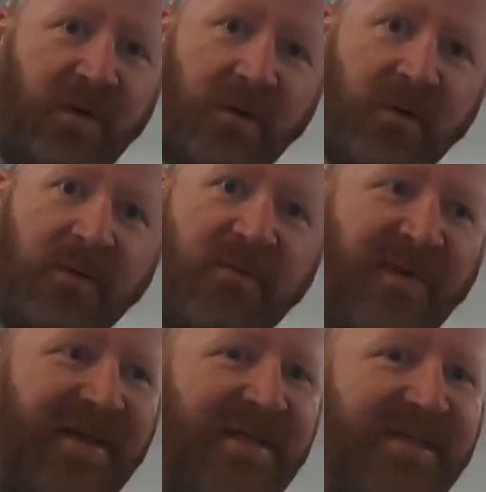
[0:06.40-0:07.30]
Griddle.
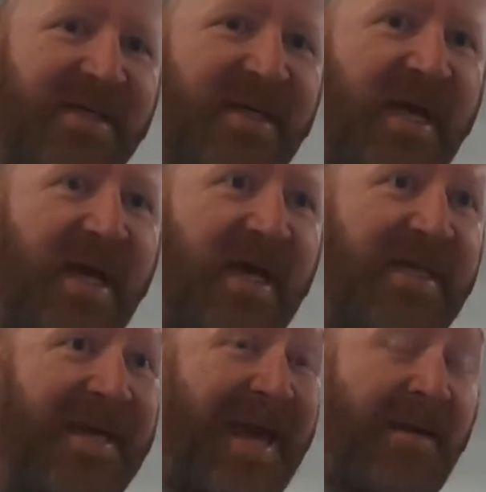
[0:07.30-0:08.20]
Found this thing
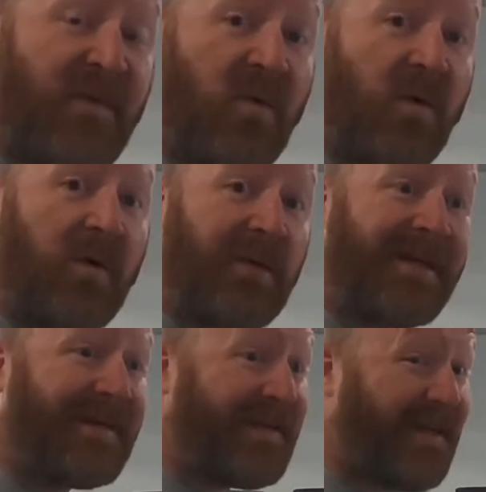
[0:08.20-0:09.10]
at Camping World.
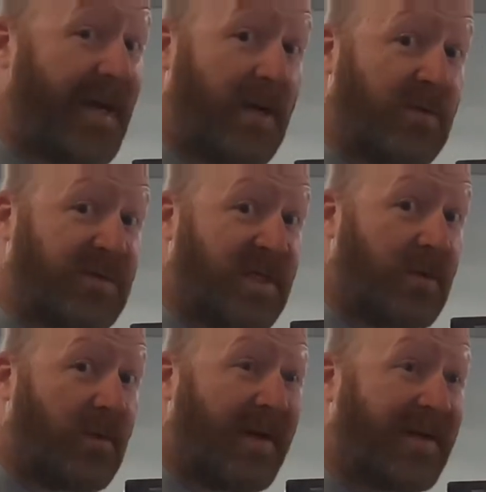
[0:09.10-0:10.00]
Got it on
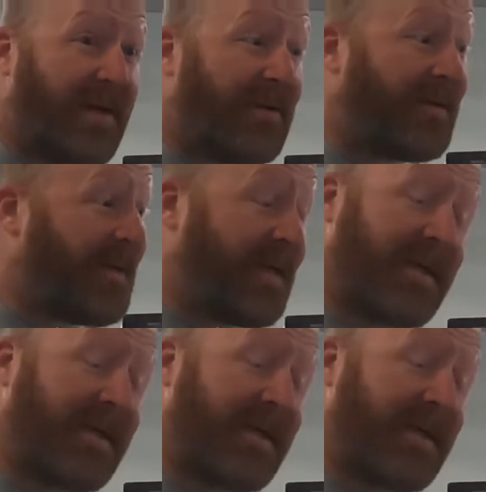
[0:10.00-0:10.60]
sale right now.